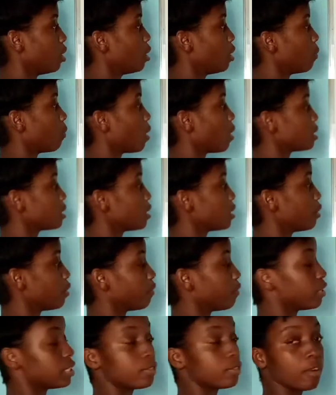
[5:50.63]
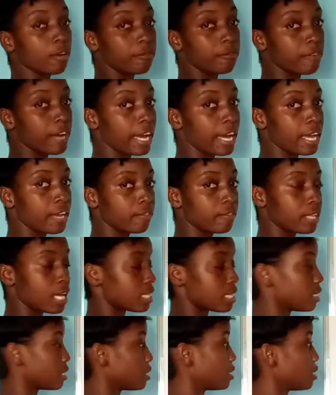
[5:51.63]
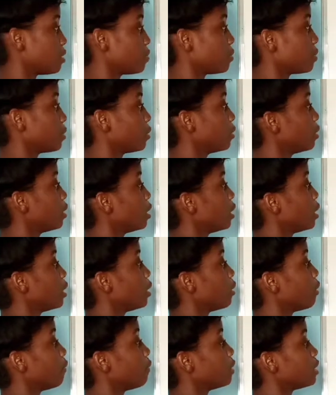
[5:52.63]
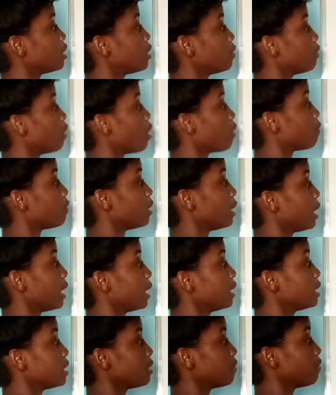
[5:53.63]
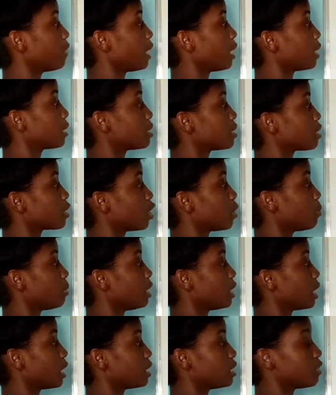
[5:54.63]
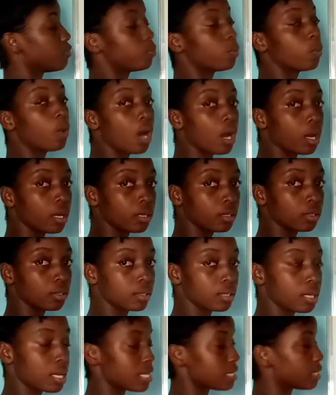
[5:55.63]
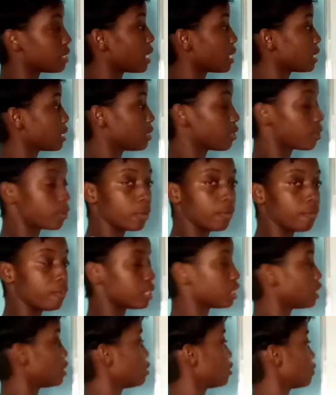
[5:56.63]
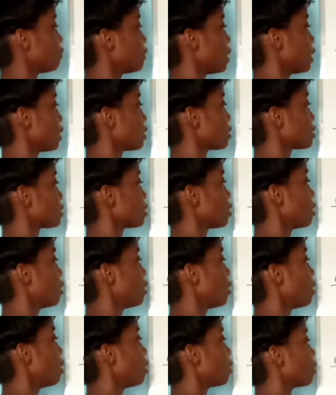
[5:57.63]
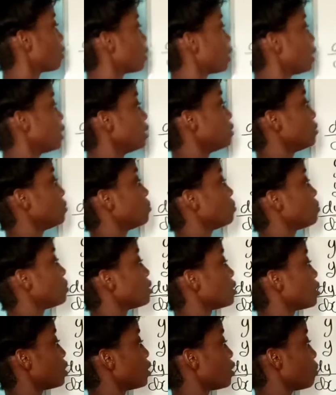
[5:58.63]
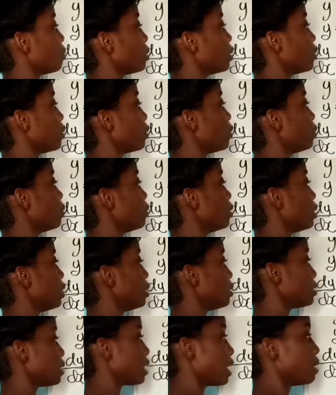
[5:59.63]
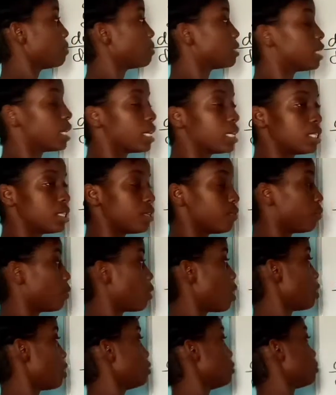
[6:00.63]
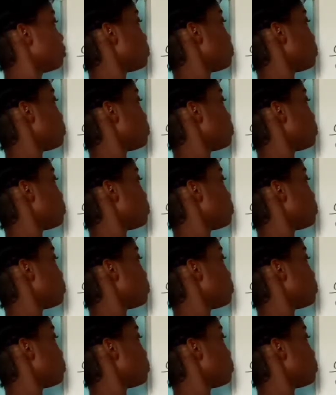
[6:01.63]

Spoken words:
What's the derivative of 5? That's a 0. Derivative of negative x is going to be negative 1, as that's the coefficient of x. Alright? So here we go, times negative 1.